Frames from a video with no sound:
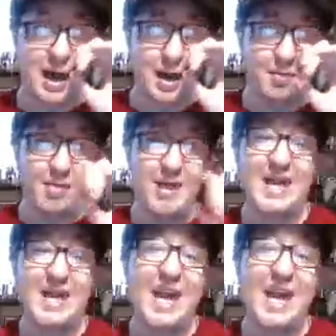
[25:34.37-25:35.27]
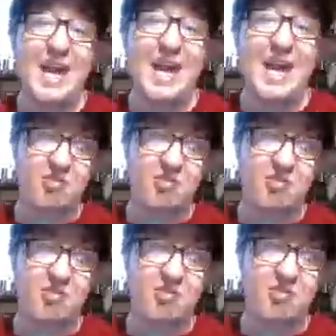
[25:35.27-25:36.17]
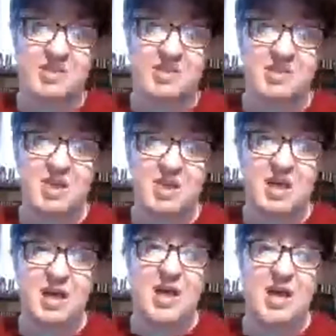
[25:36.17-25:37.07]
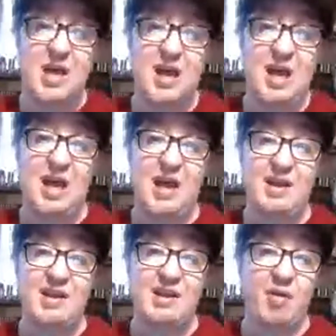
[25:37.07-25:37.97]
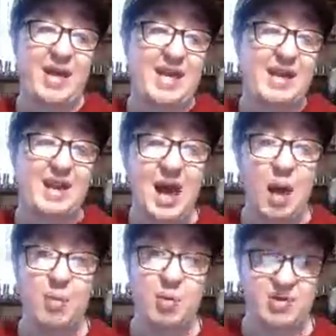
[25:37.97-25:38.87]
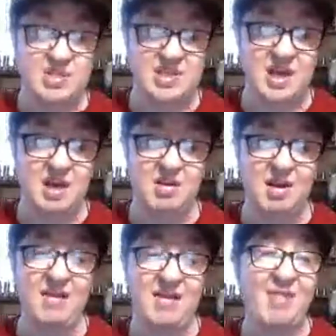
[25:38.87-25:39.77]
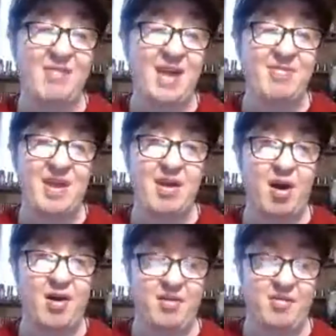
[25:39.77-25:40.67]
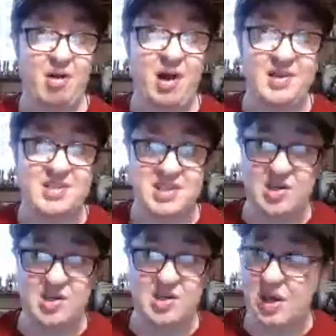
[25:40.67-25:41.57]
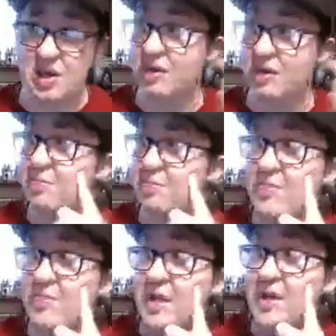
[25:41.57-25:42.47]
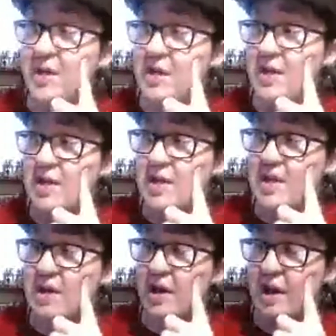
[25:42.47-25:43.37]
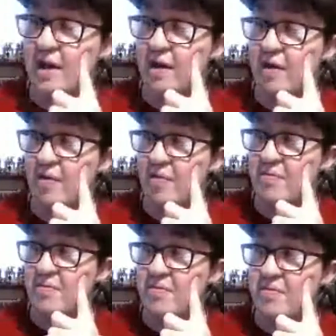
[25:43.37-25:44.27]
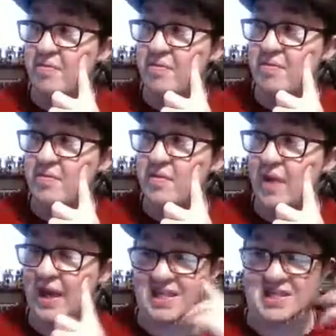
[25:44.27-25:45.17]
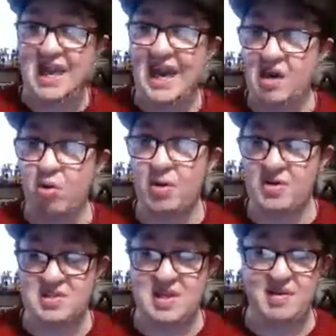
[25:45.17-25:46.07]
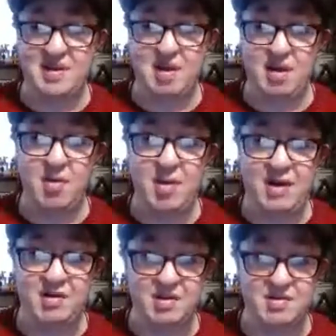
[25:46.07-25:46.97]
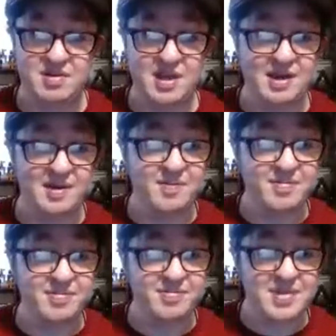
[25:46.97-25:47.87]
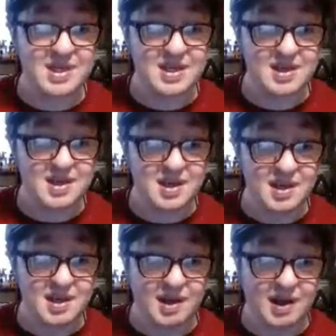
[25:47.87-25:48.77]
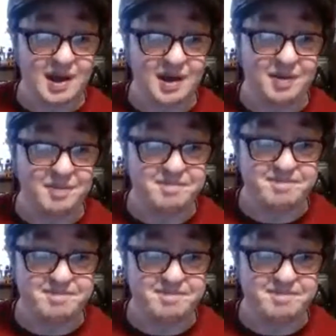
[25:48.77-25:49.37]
they get out to the village, and they can help you with stuff. I think they're also um, like side quests and stuff and all that good thing. Um,